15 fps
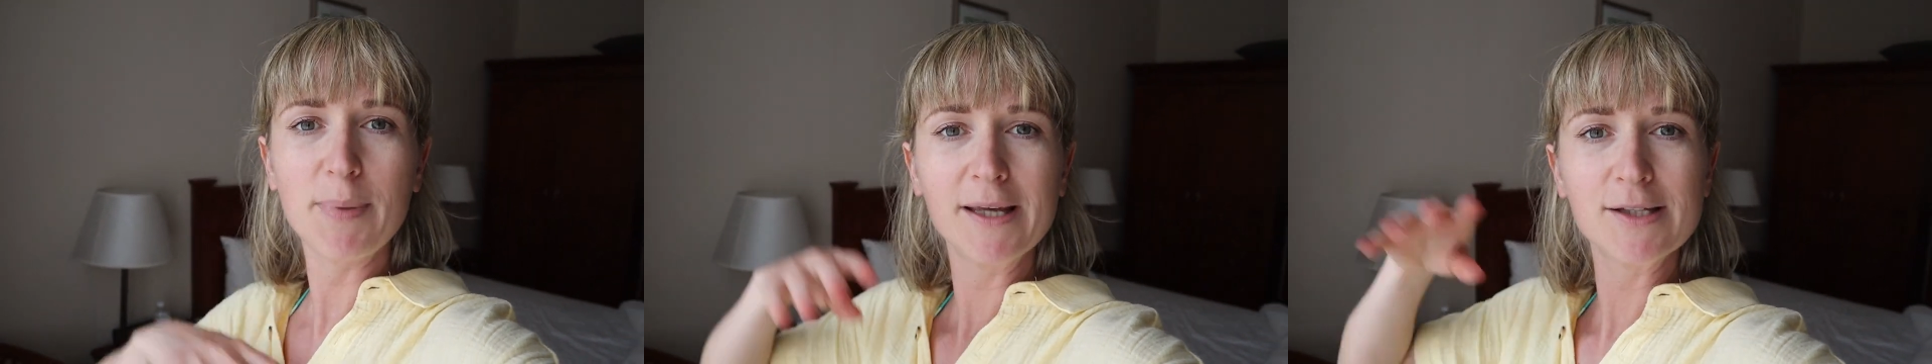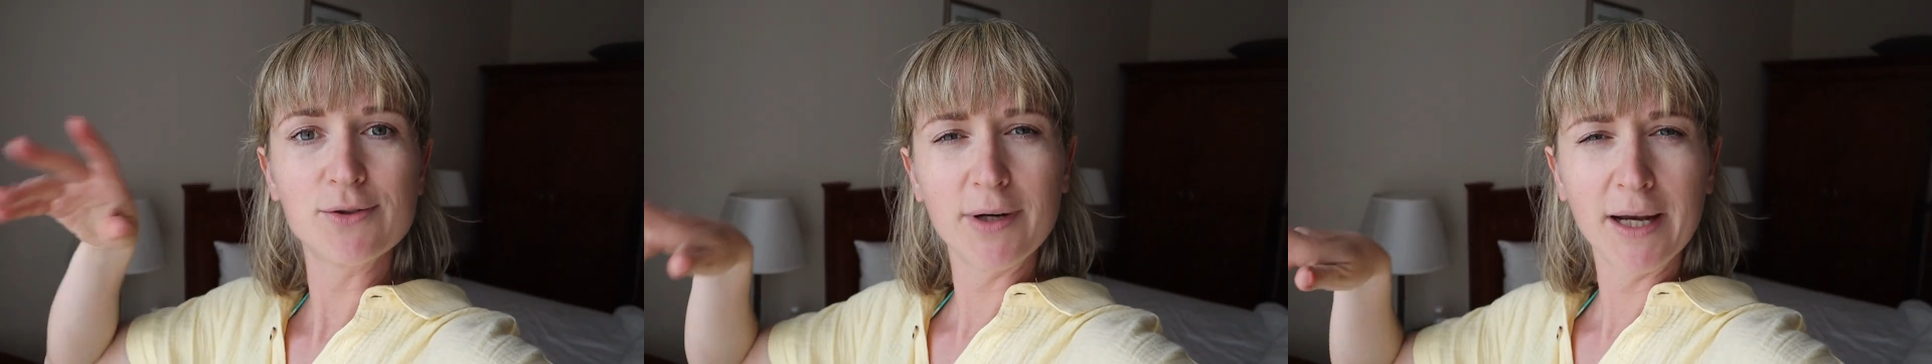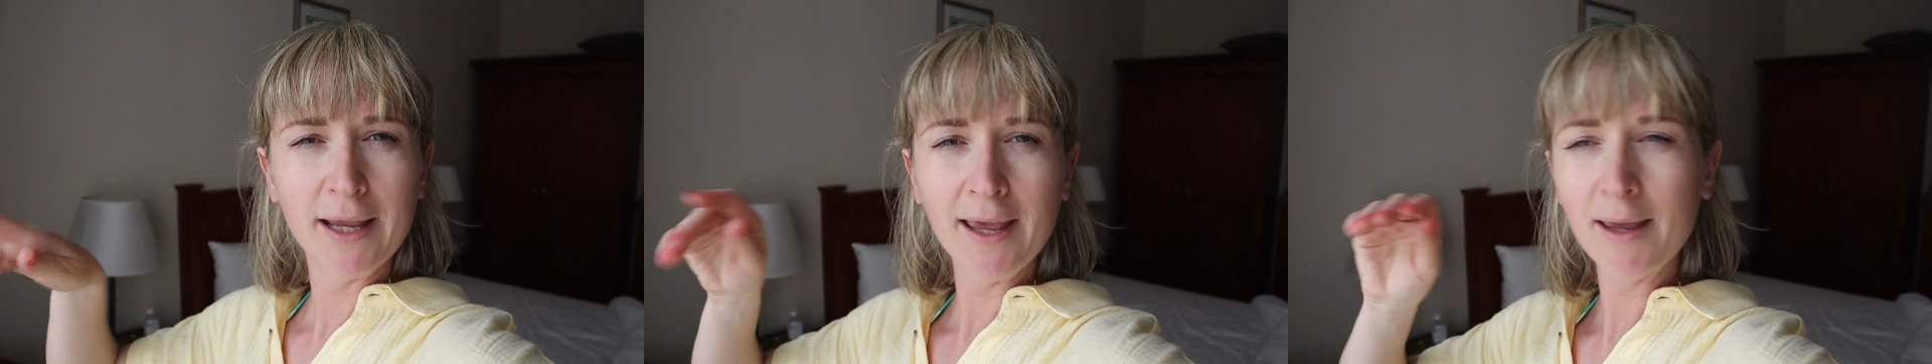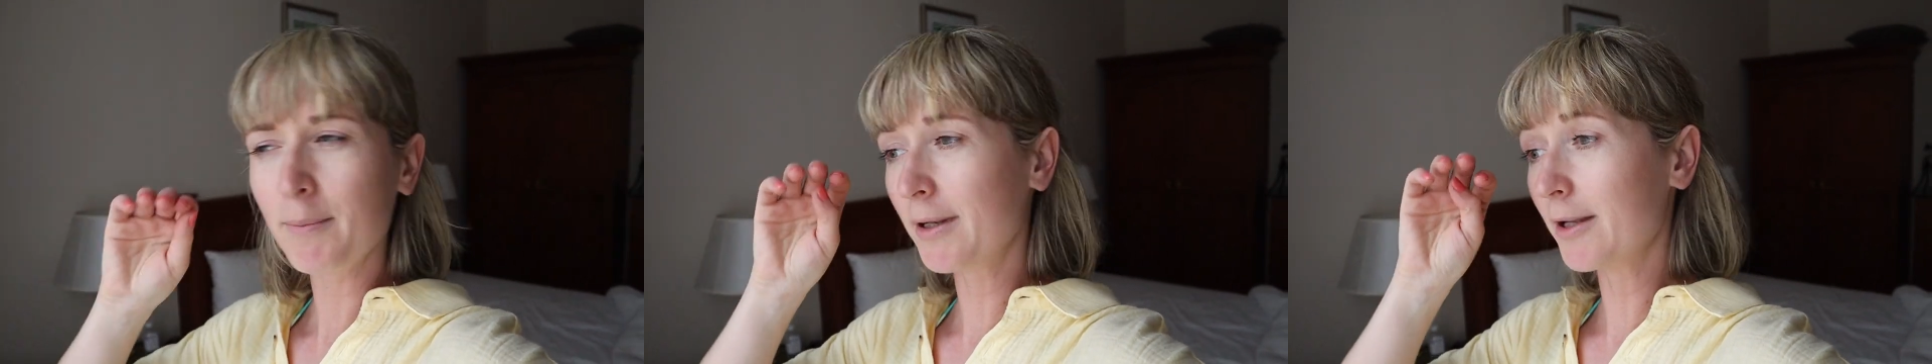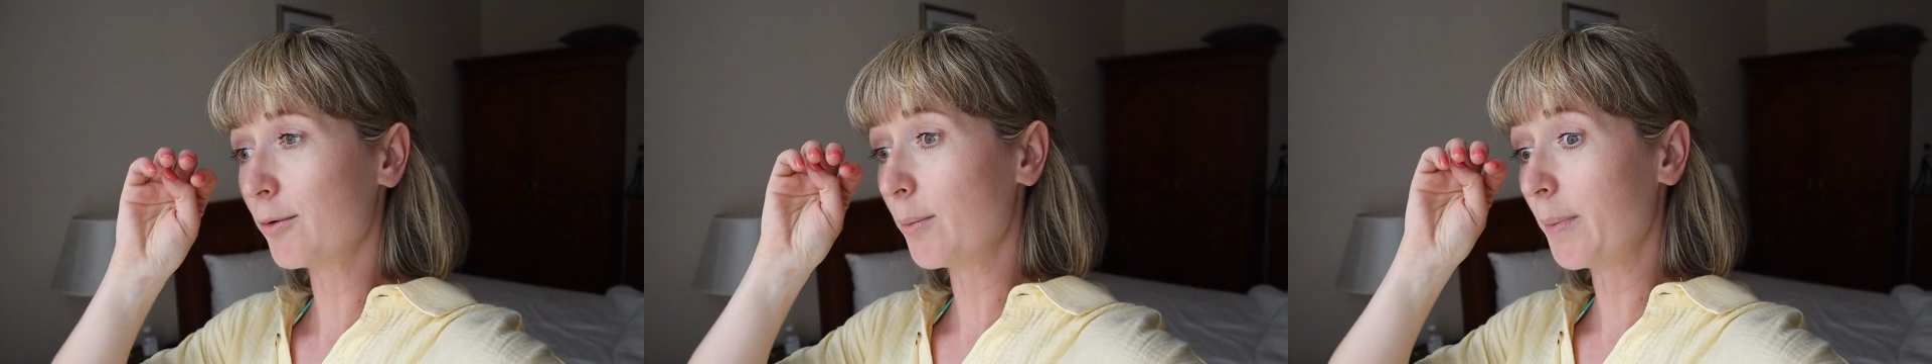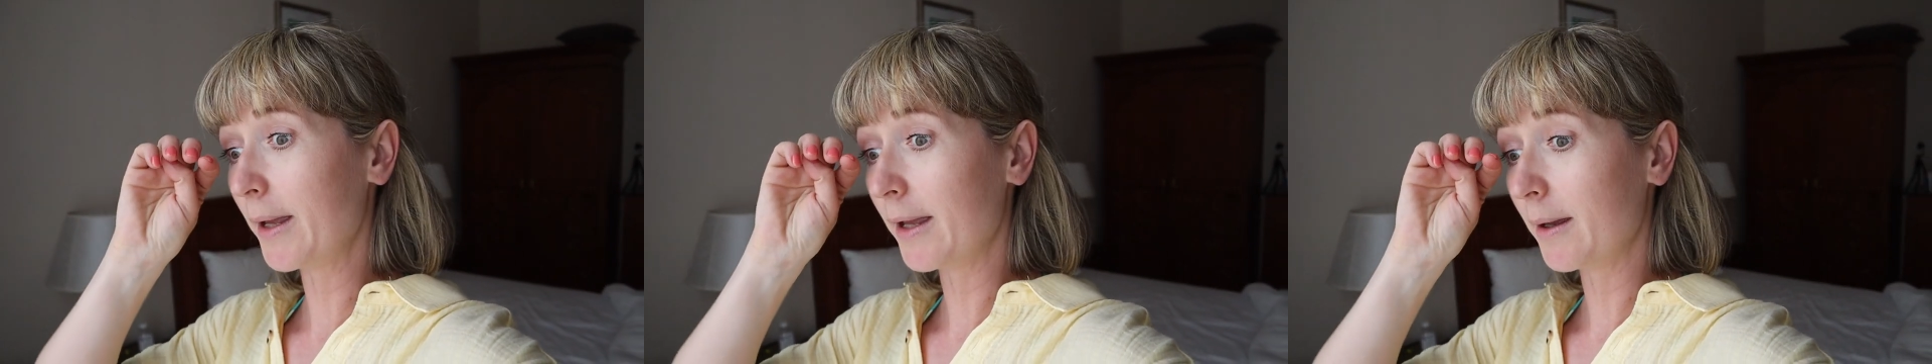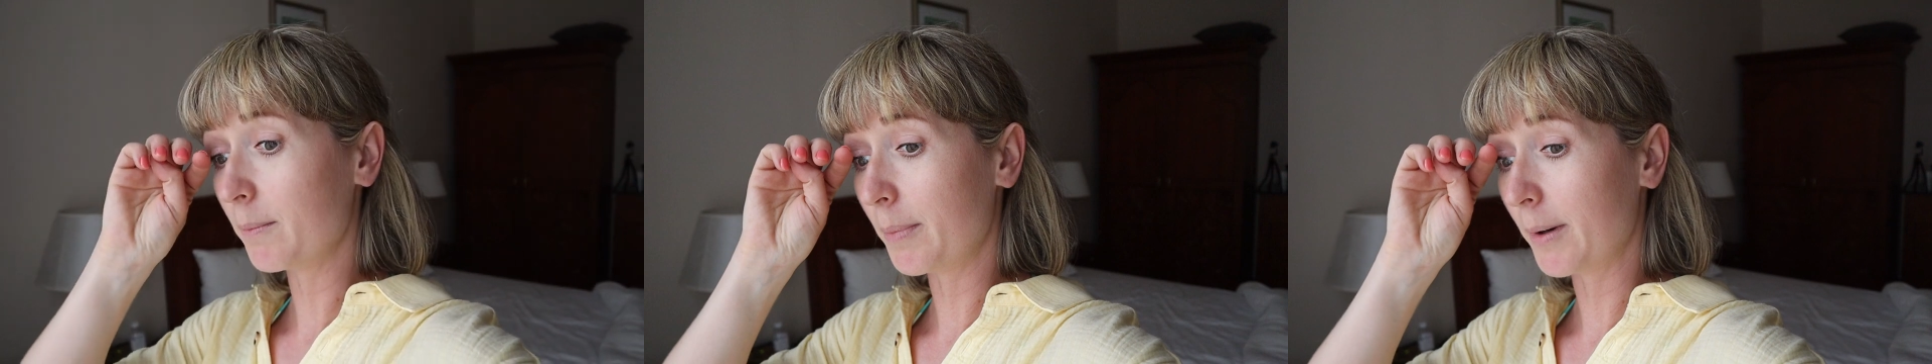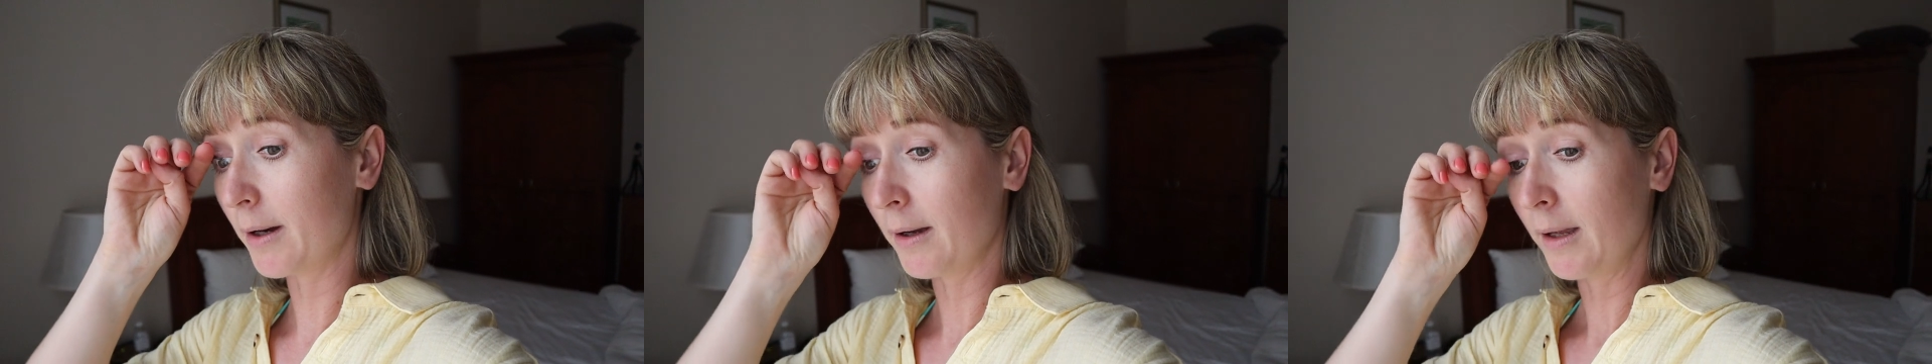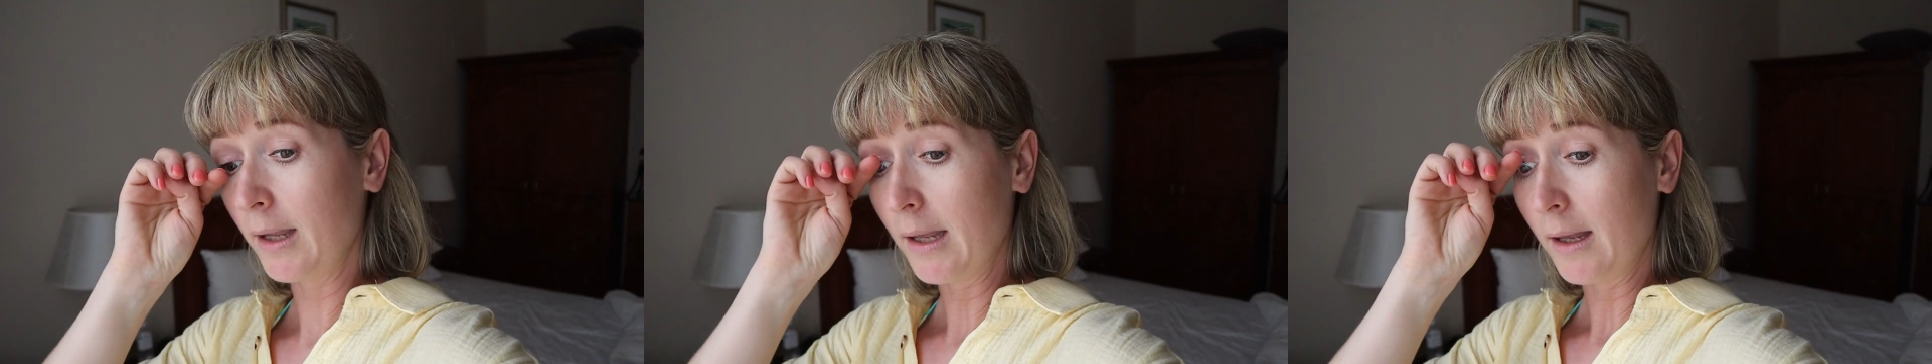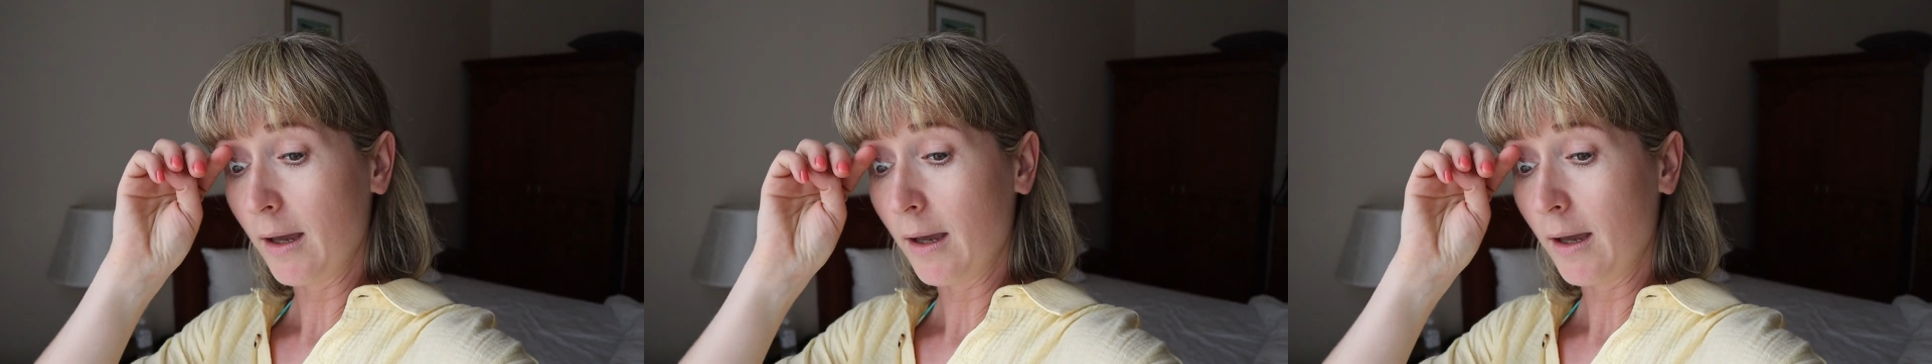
pestering him a little bit, but